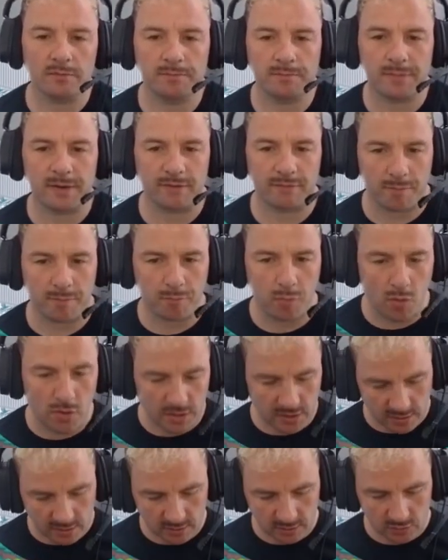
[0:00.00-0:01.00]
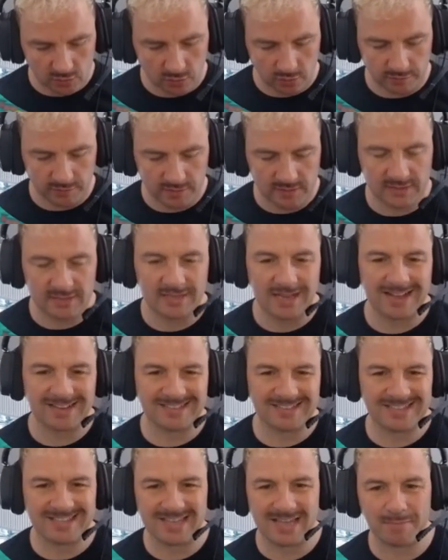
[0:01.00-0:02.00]
bit of a poignant sort of
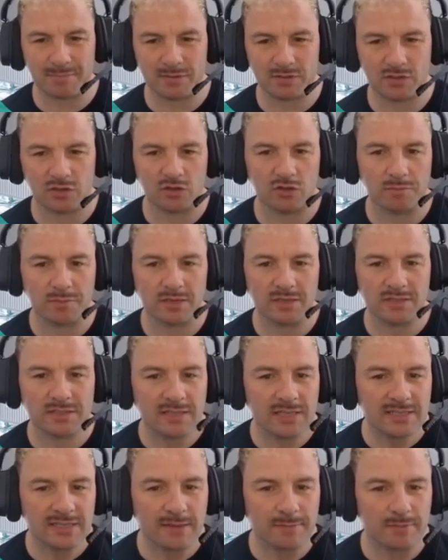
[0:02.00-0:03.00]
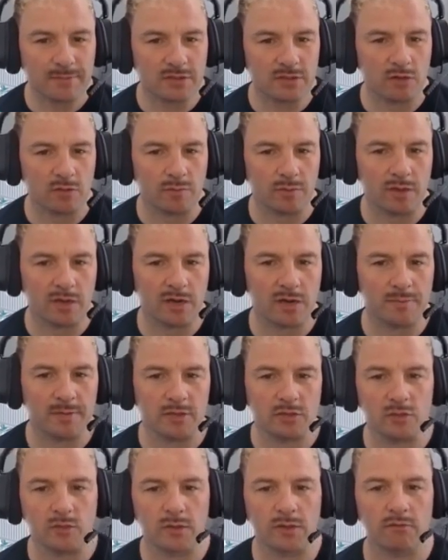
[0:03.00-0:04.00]
start to the episode, because this episode we're going to
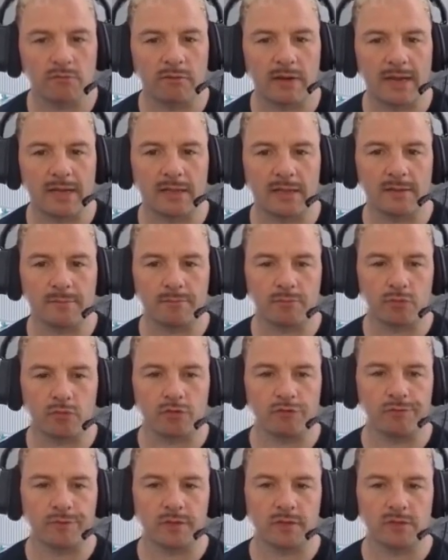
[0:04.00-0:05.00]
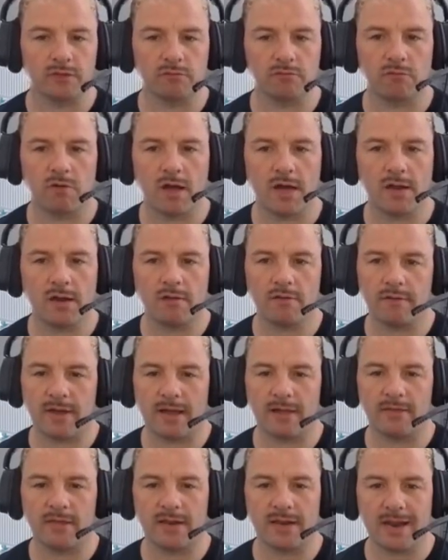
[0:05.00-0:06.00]
be doing rail improvements right
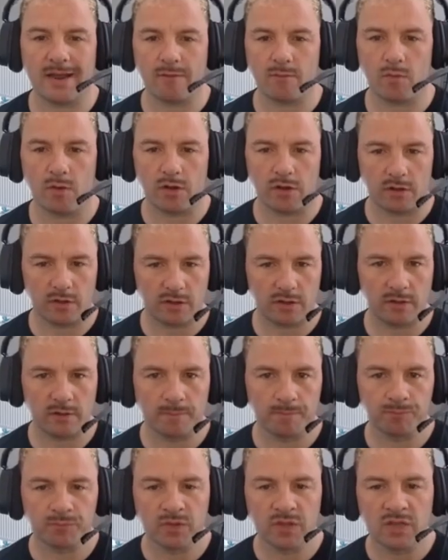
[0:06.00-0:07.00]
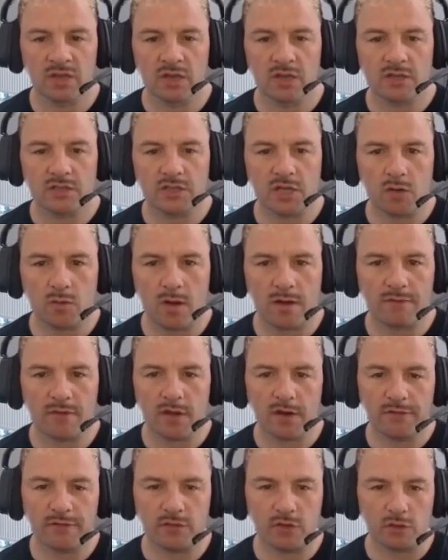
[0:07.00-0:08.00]
around the network. So I've
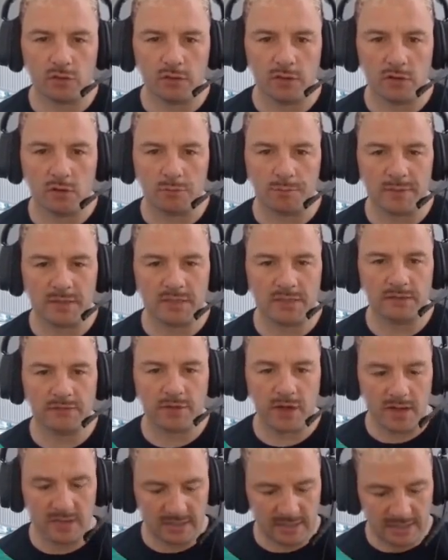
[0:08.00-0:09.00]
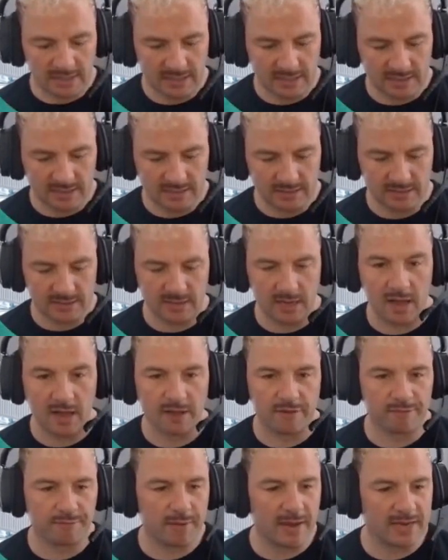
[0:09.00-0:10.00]
got a few little bits of ideas.
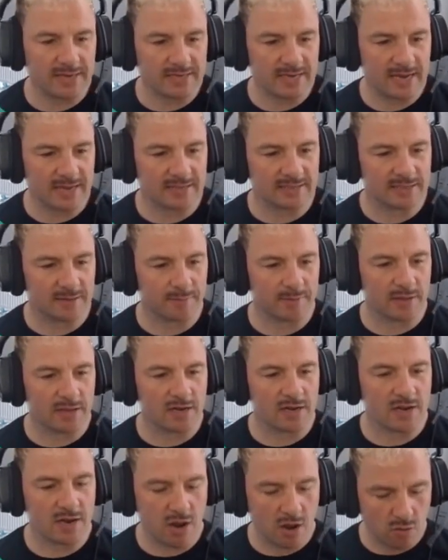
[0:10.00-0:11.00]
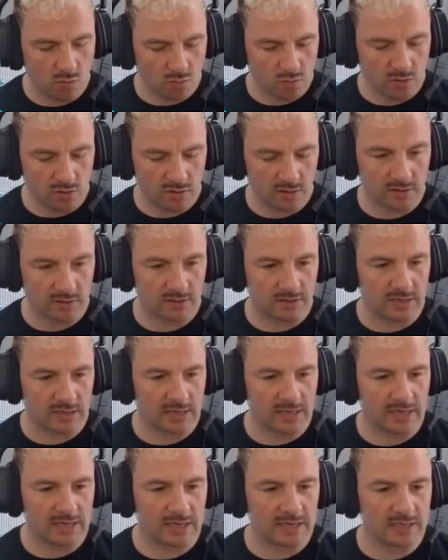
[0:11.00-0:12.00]
I've paid down some of the loan. Look at
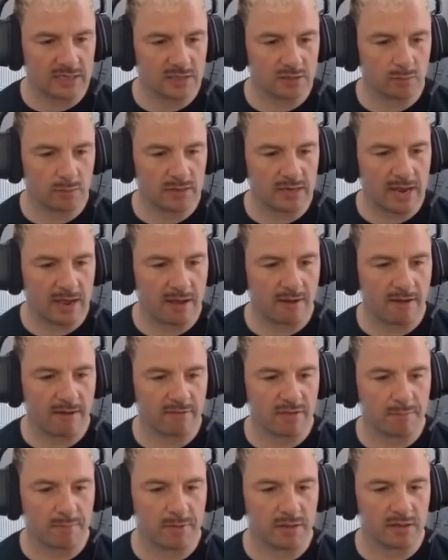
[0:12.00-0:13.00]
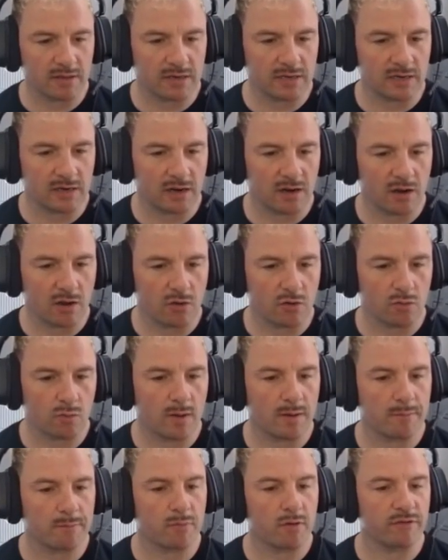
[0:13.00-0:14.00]
this. We now have the ability to loan
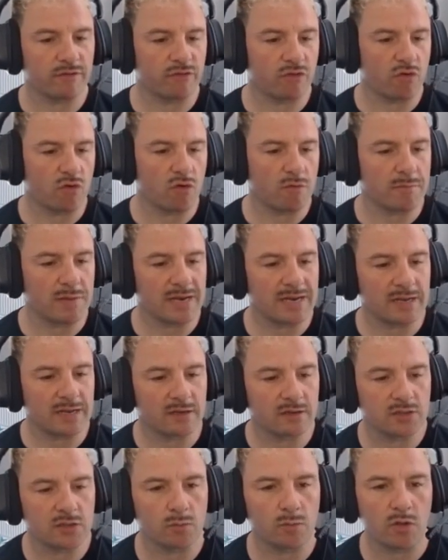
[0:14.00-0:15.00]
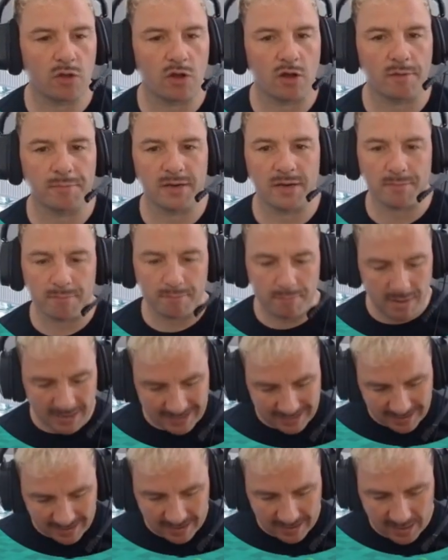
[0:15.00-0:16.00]
1.4 million, so we've got a bit of
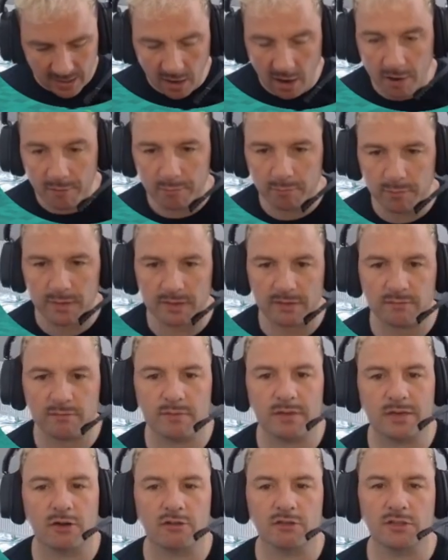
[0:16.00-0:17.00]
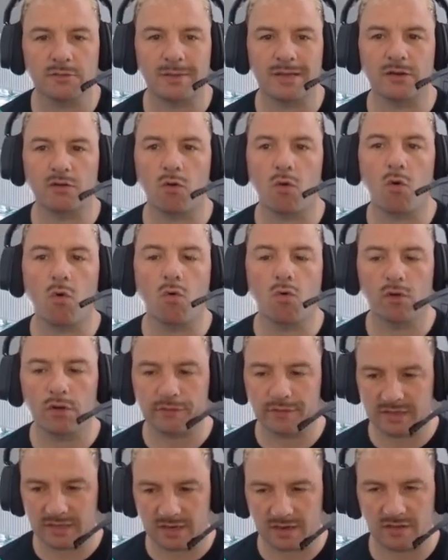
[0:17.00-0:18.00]
money there. Hope we don't spend all
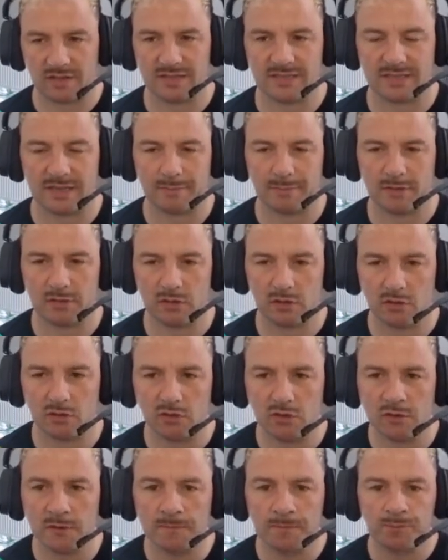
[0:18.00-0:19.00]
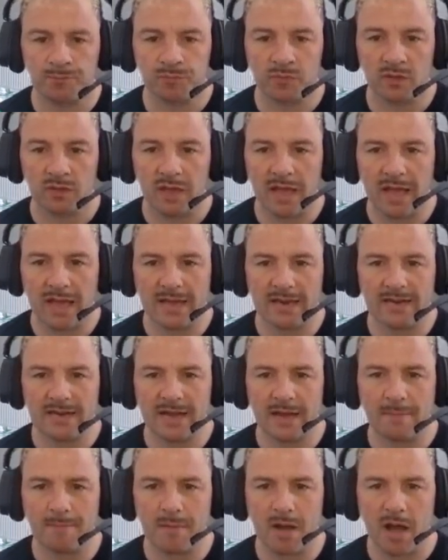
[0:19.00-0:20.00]
of it this episode. And
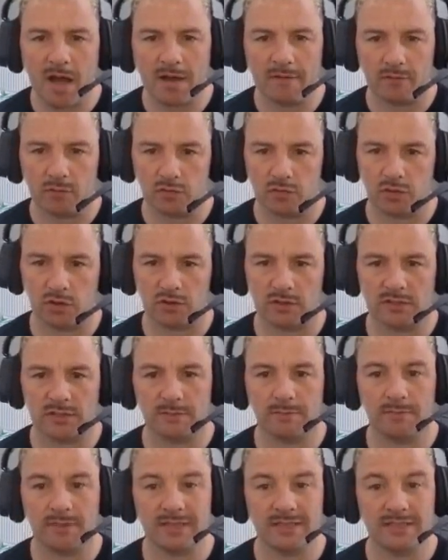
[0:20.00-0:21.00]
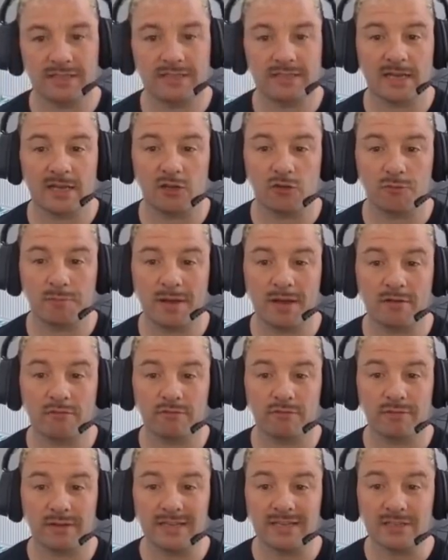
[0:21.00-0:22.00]
I've also got something to tell you
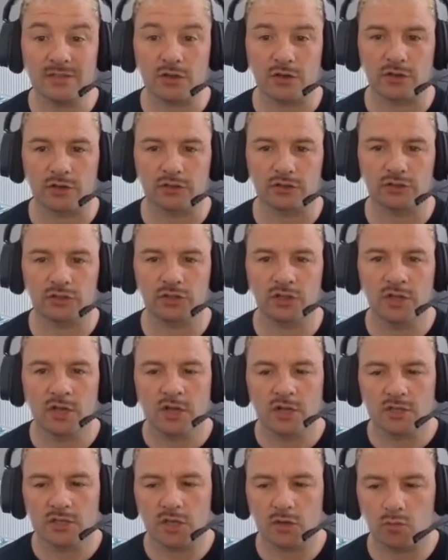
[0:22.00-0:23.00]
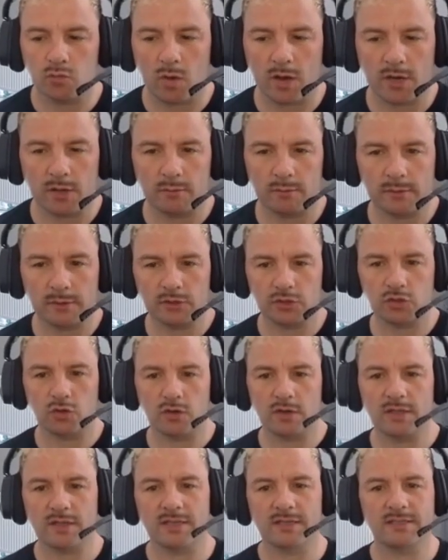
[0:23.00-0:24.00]
about research. So why don't you
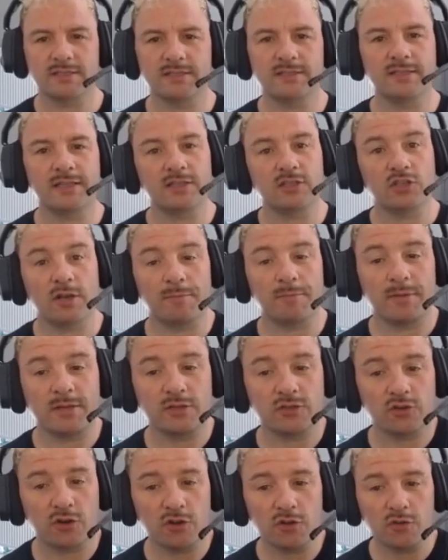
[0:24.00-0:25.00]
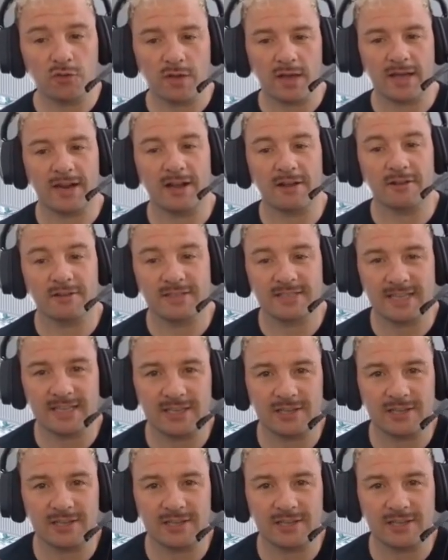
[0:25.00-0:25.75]
enjoy the Stitch Up intro, and I'll see